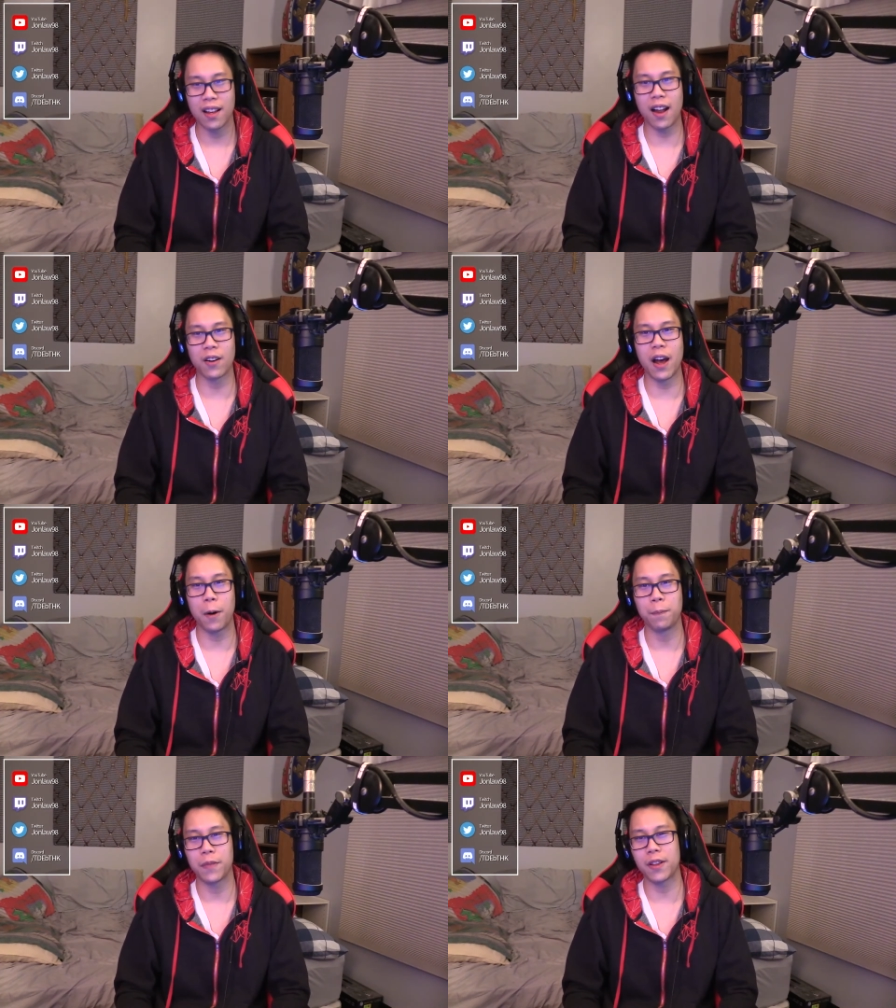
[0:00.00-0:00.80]
I don't
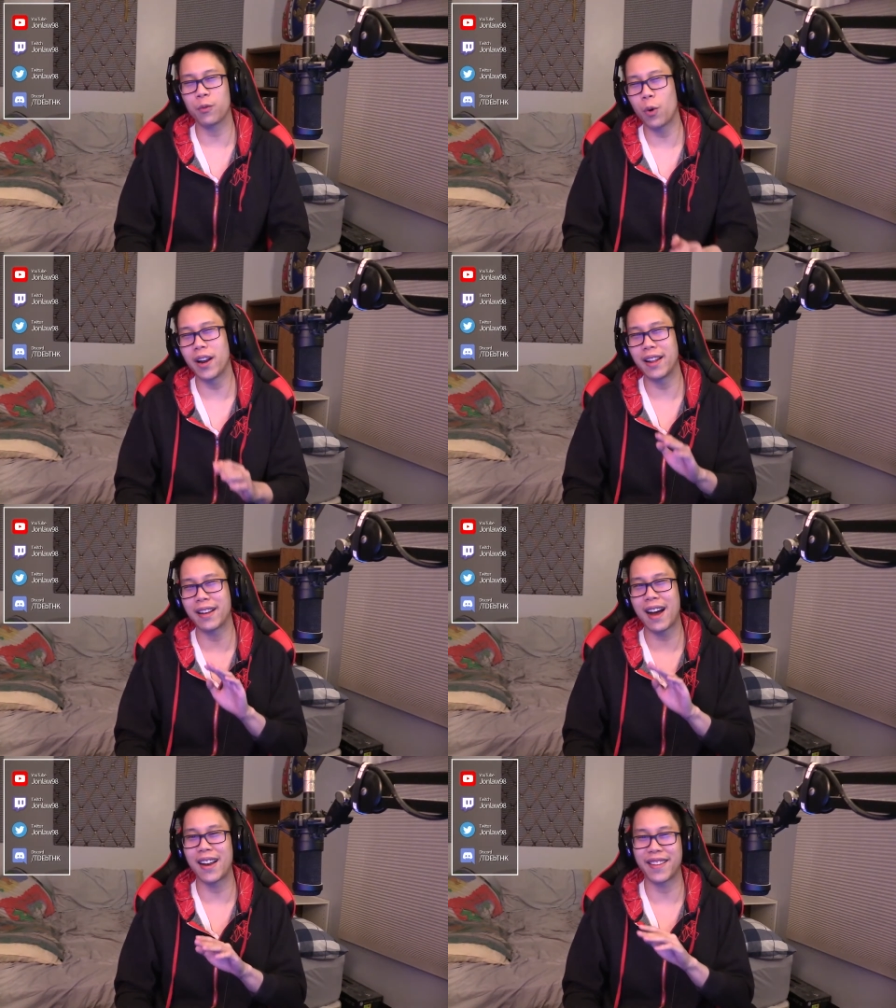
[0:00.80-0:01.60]
know. That's one of the
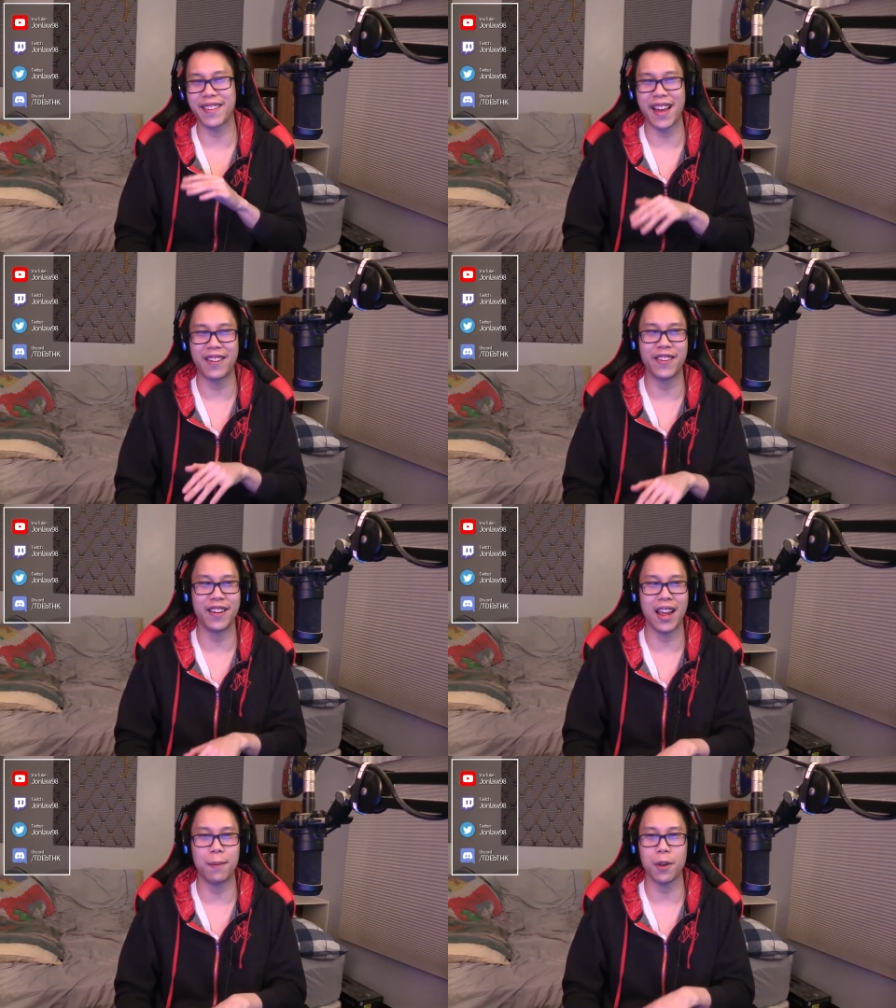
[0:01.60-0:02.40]
kind of sketchy
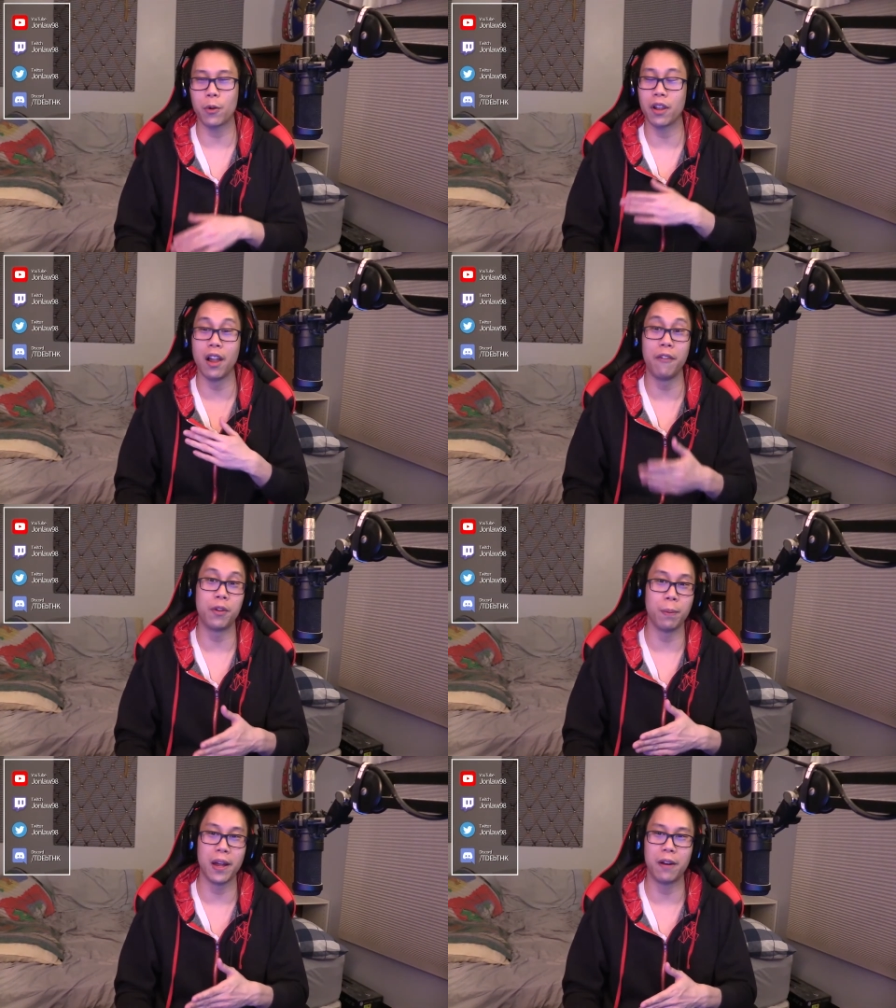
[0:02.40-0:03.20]
games. I would love
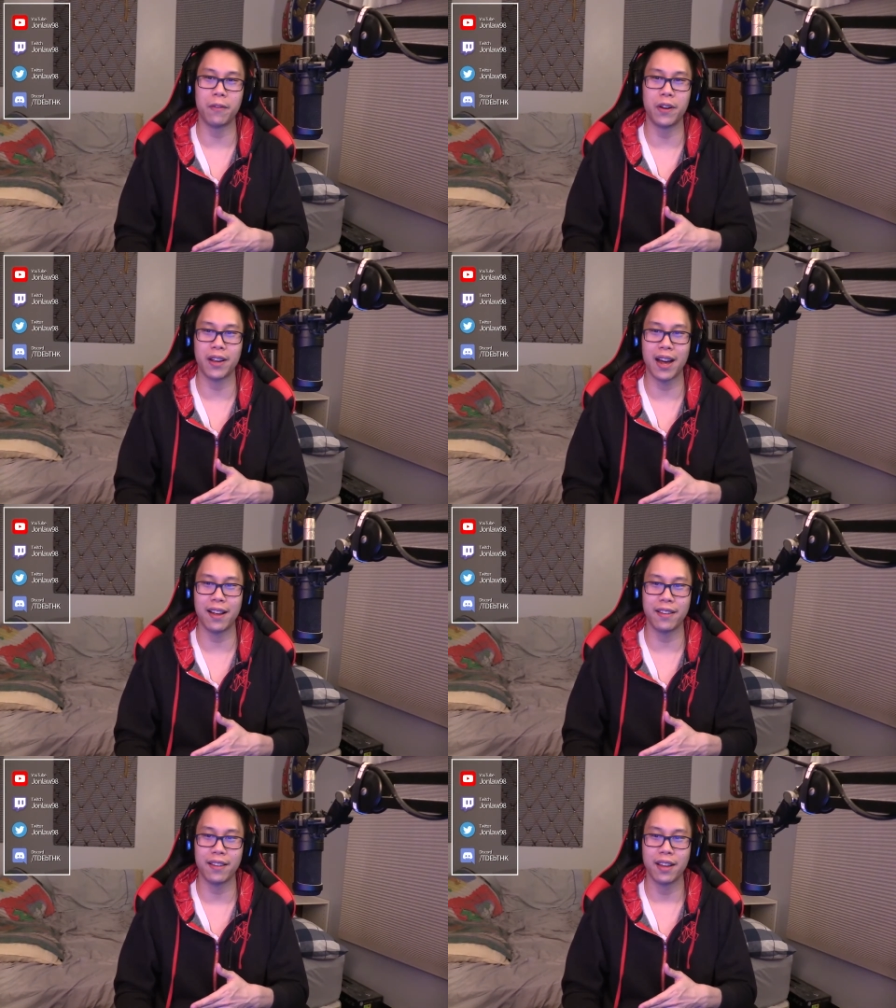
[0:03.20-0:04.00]
to play it for you
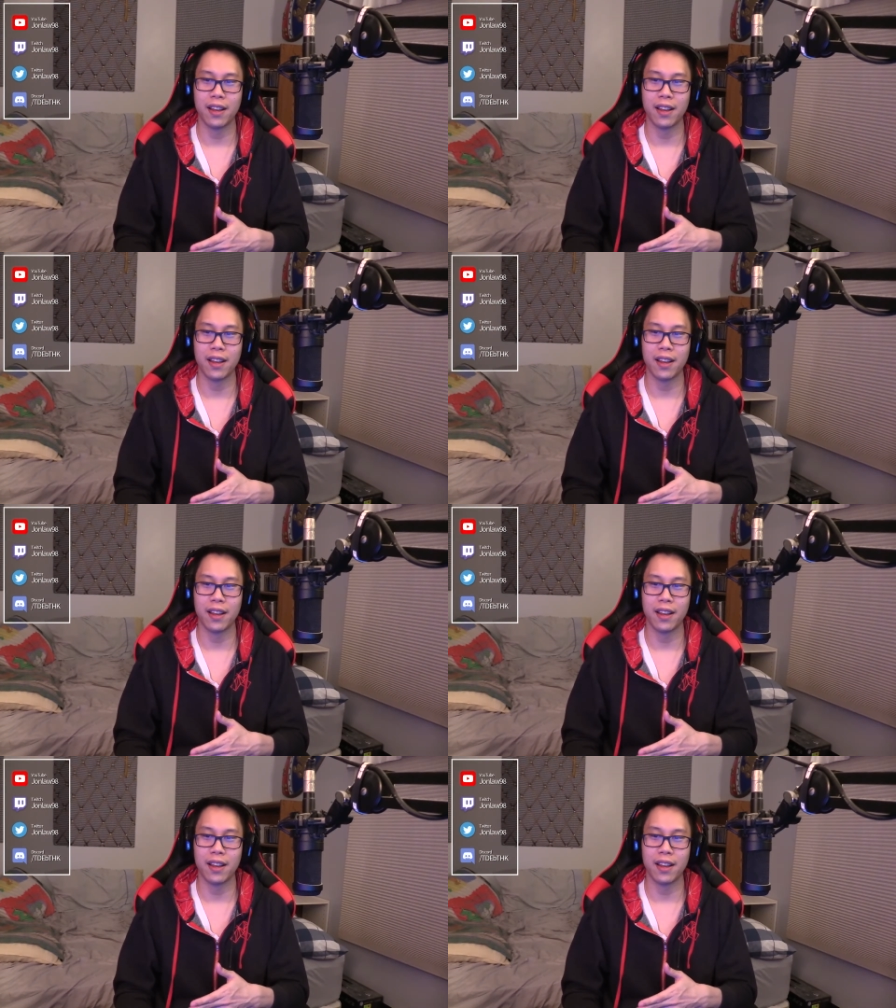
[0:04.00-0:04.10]
guys.